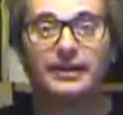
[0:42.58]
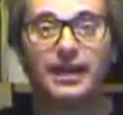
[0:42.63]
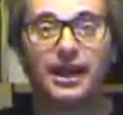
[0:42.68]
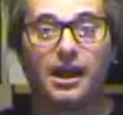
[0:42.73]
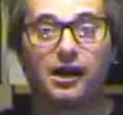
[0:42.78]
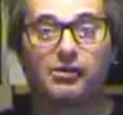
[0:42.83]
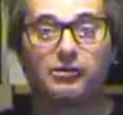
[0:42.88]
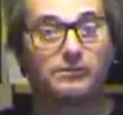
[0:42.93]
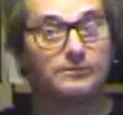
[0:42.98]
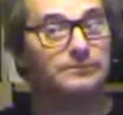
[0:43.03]

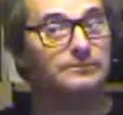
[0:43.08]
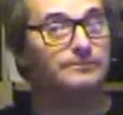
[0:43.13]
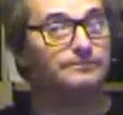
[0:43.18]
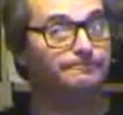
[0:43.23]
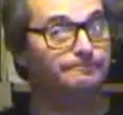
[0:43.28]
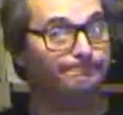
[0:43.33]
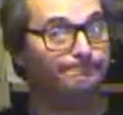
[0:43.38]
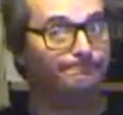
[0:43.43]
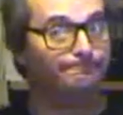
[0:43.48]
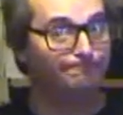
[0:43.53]
now.
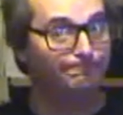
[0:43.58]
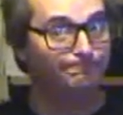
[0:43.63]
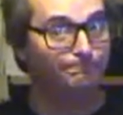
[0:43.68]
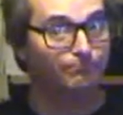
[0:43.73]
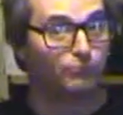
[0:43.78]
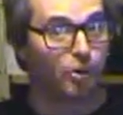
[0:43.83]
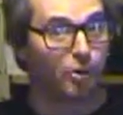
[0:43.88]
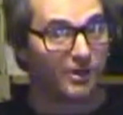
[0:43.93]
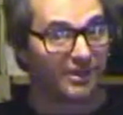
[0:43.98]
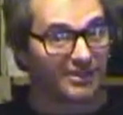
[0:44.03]

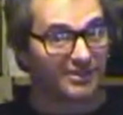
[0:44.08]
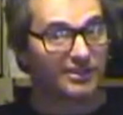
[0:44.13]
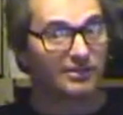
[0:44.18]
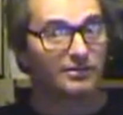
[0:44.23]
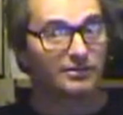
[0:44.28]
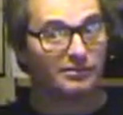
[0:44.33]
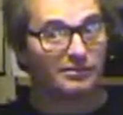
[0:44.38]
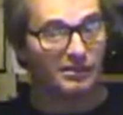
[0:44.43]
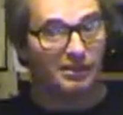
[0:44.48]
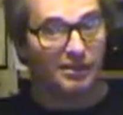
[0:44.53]
What is
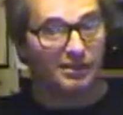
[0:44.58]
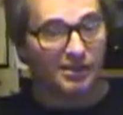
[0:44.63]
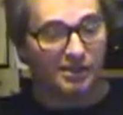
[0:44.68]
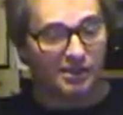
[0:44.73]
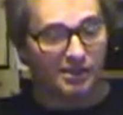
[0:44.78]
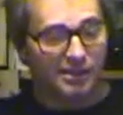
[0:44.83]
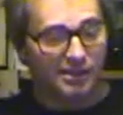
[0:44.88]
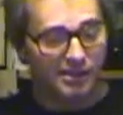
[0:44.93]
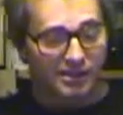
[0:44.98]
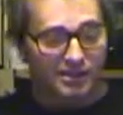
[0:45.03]
it?
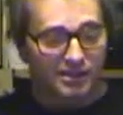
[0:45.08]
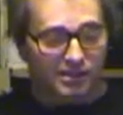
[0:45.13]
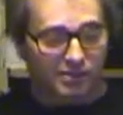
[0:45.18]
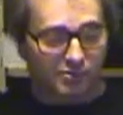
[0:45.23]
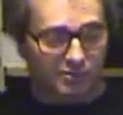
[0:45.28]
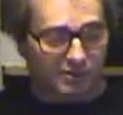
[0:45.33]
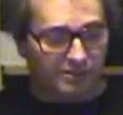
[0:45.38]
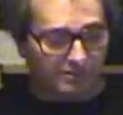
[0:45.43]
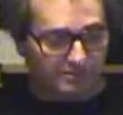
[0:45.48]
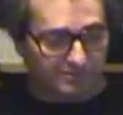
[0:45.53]

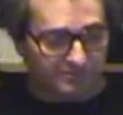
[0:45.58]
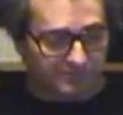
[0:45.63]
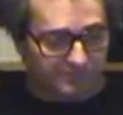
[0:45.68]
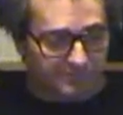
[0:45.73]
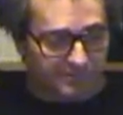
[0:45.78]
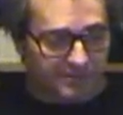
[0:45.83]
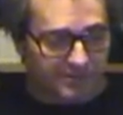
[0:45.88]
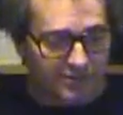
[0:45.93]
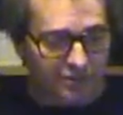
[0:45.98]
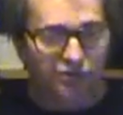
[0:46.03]
Well,
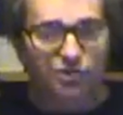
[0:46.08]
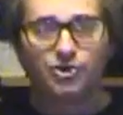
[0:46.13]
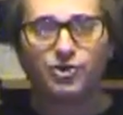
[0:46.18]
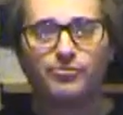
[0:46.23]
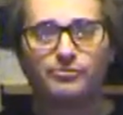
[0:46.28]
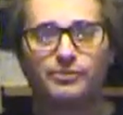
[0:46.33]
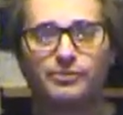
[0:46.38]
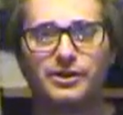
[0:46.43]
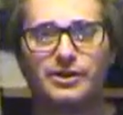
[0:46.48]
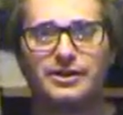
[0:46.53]
it's a
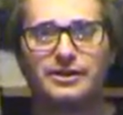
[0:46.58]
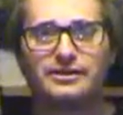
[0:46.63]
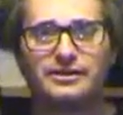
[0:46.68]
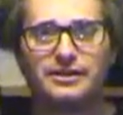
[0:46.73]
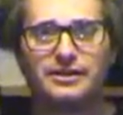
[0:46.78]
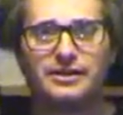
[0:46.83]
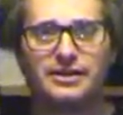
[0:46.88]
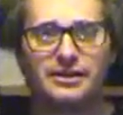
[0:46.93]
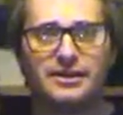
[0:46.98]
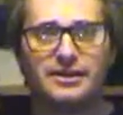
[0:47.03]
Super
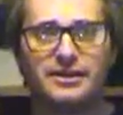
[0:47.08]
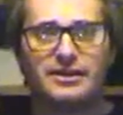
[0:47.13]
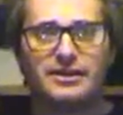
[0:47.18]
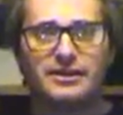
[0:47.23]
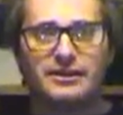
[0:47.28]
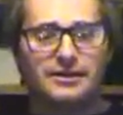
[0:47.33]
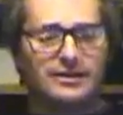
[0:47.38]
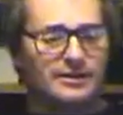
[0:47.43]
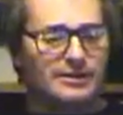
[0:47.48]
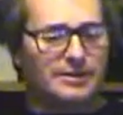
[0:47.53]
8
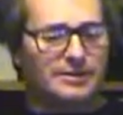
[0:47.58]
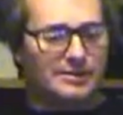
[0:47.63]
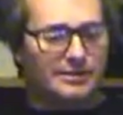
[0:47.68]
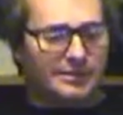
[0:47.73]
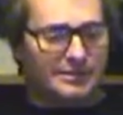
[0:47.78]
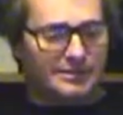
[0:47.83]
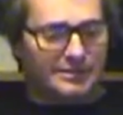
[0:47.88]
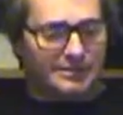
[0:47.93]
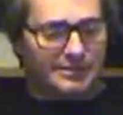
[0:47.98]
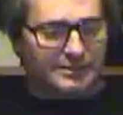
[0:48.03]

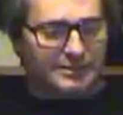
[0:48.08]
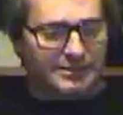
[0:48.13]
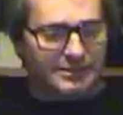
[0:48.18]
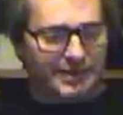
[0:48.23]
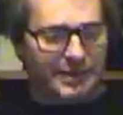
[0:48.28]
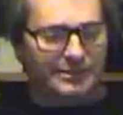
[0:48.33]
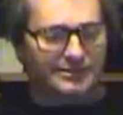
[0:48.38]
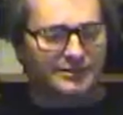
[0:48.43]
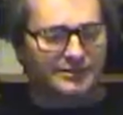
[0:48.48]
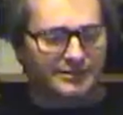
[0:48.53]

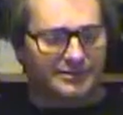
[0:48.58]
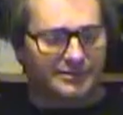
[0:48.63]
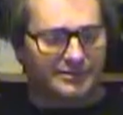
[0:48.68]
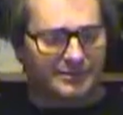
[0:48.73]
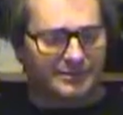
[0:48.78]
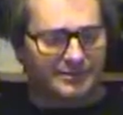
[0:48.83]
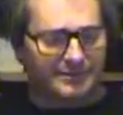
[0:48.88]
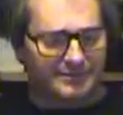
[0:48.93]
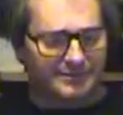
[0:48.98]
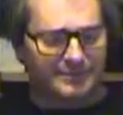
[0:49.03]
kit
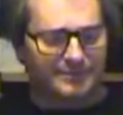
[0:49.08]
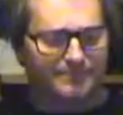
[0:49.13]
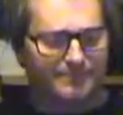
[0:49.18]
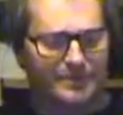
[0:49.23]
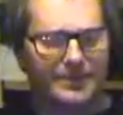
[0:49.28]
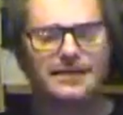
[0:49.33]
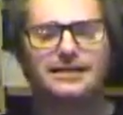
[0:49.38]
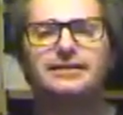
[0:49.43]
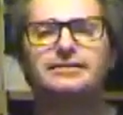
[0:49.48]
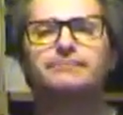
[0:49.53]

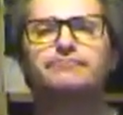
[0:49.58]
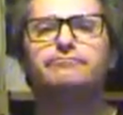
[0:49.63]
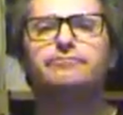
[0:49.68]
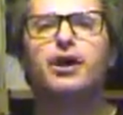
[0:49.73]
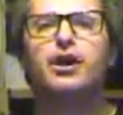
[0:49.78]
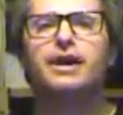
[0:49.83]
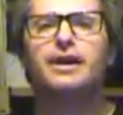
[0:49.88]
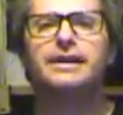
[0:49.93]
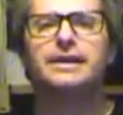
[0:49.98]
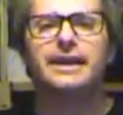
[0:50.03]
made
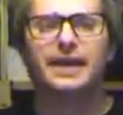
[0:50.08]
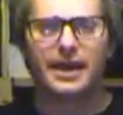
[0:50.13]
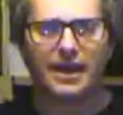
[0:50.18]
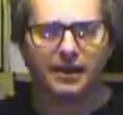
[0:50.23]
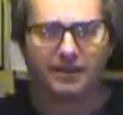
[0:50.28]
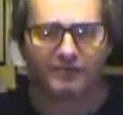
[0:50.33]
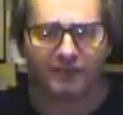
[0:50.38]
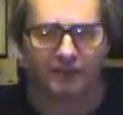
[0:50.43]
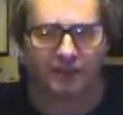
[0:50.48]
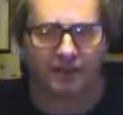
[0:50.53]
by
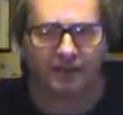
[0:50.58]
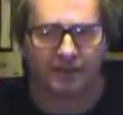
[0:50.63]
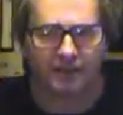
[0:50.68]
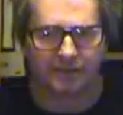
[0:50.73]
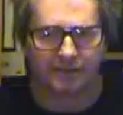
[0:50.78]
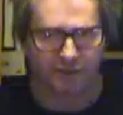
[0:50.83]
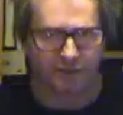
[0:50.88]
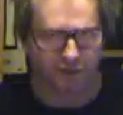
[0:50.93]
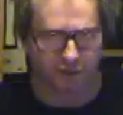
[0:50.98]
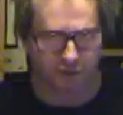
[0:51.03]
Agfa
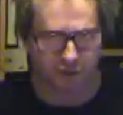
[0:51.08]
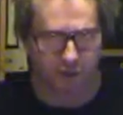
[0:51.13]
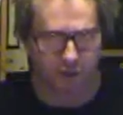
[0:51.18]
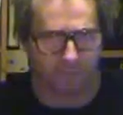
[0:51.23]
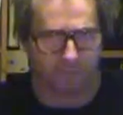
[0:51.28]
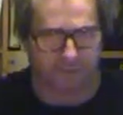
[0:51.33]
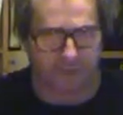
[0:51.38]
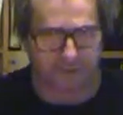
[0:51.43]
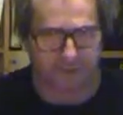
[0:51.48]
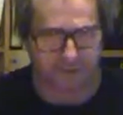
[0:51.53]
in
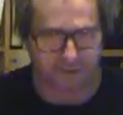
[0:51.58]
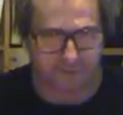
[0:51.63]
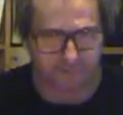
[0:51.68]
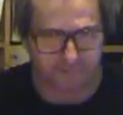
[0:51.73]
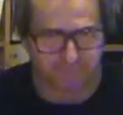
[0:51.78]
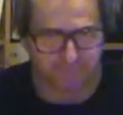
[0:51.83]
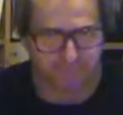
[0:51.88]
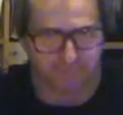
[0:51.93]
Germany.